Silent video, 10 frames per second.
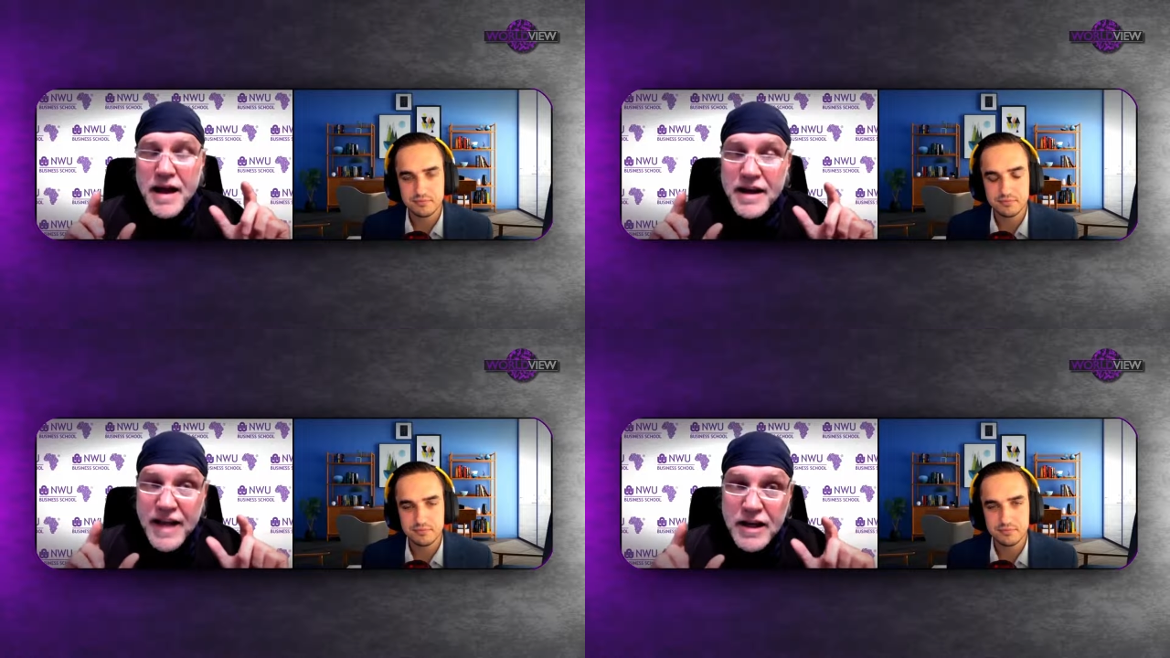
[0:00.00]

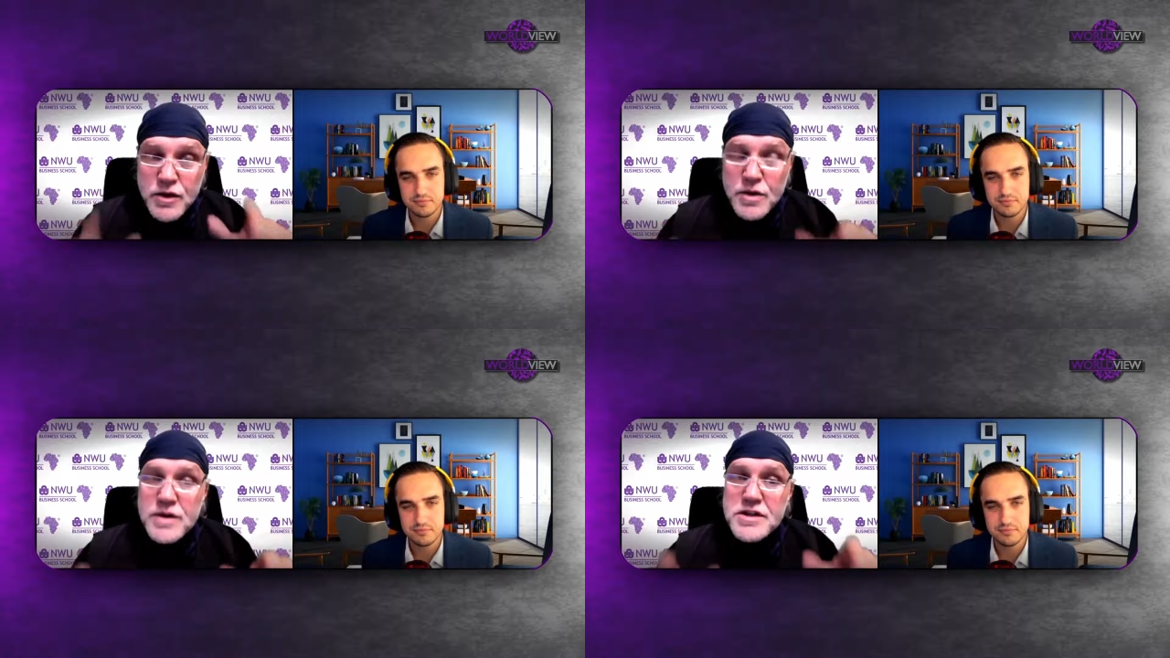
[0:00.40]
Speaker 1: They do
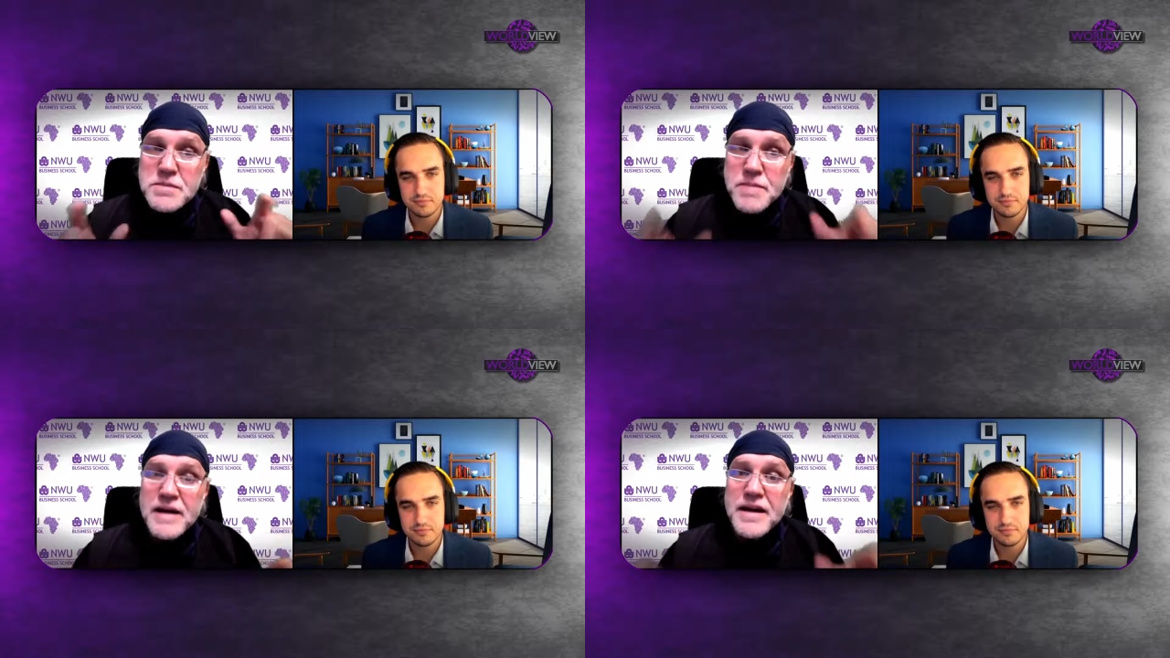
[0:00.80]
not
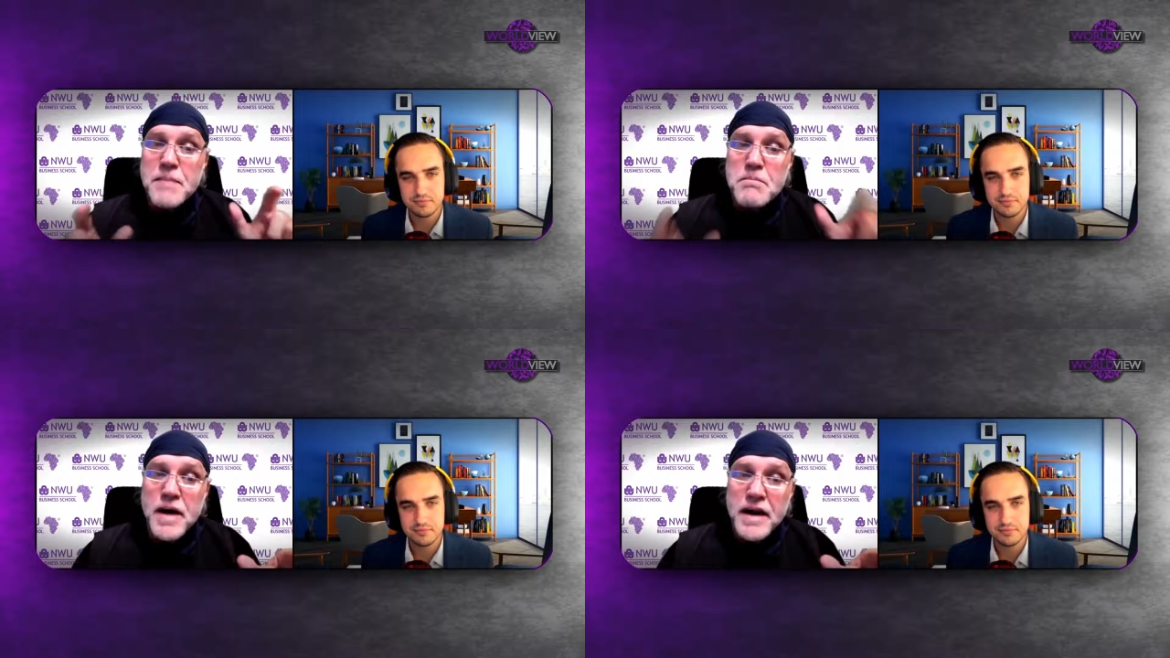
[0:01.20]
spend their
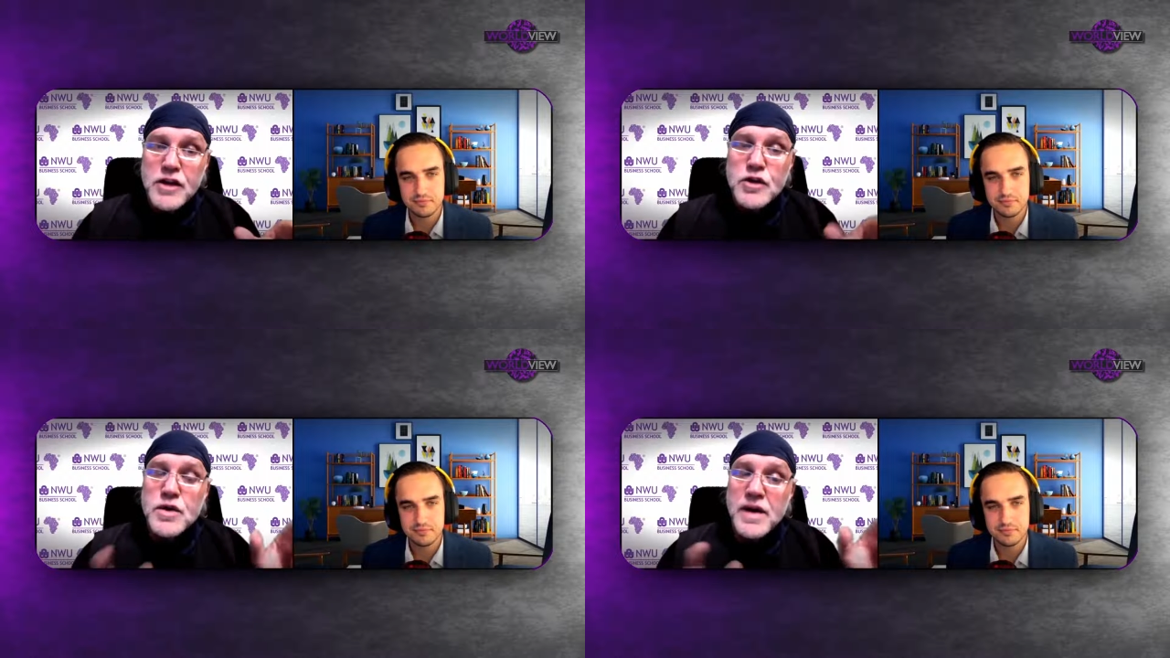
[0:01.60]
money
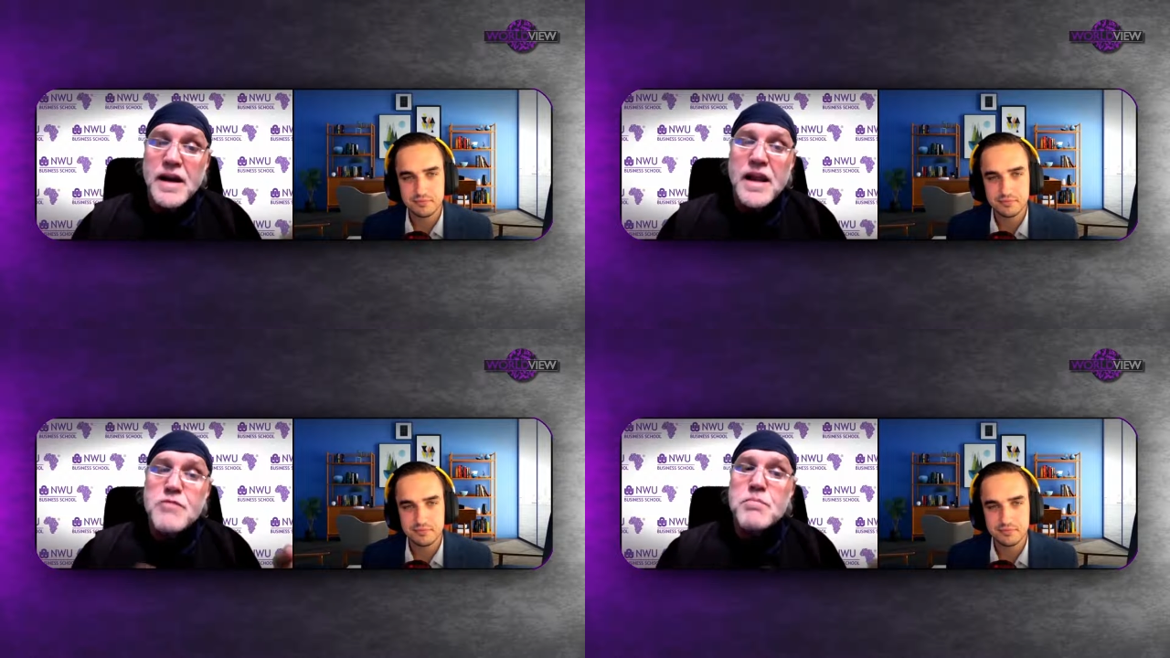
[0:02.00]
to
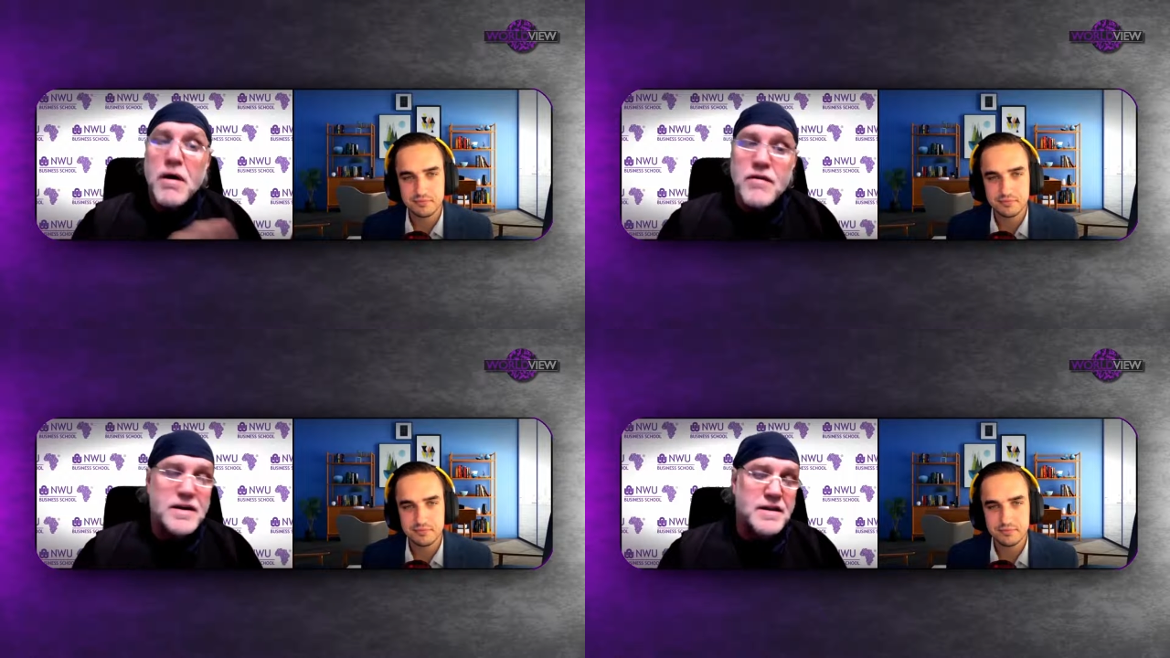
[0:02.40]
relieve
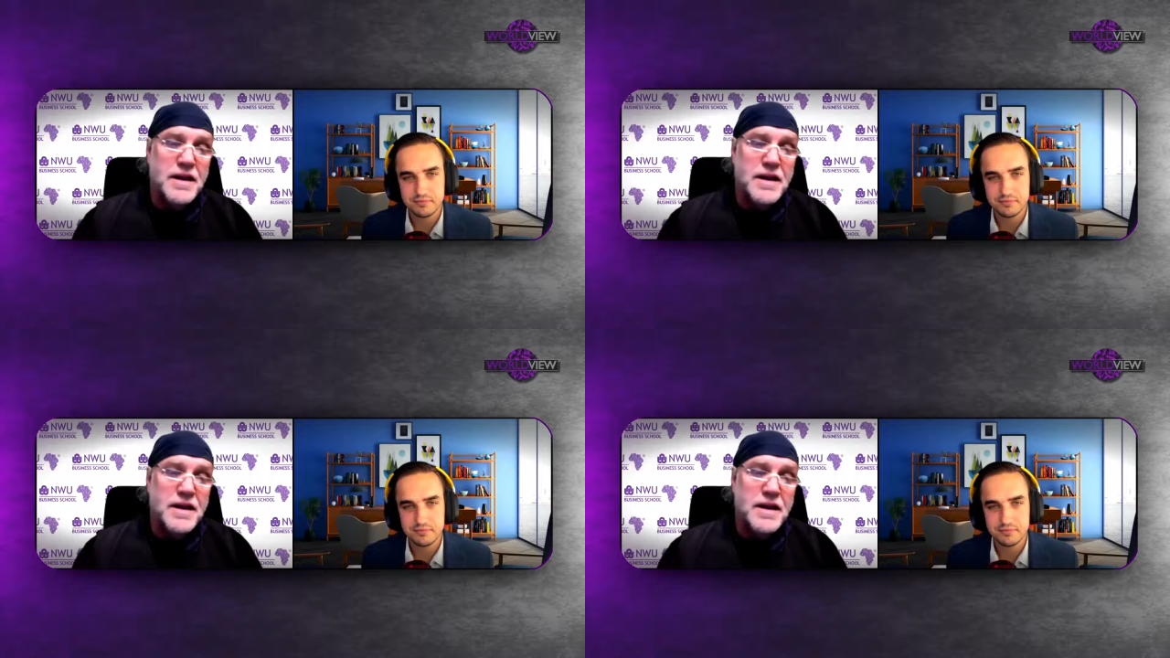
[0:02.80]
poverty.